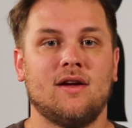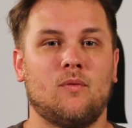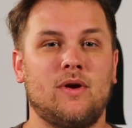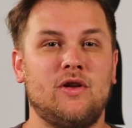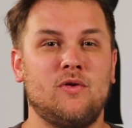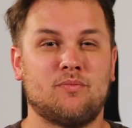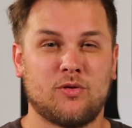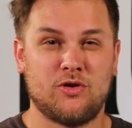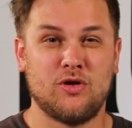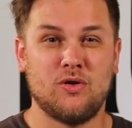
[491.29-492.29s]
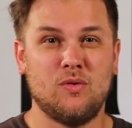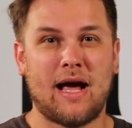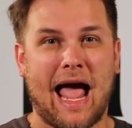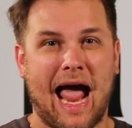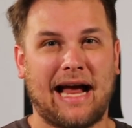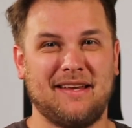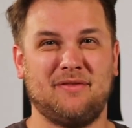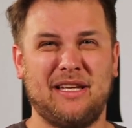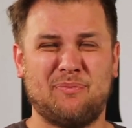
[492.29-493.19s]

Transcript: when you do actively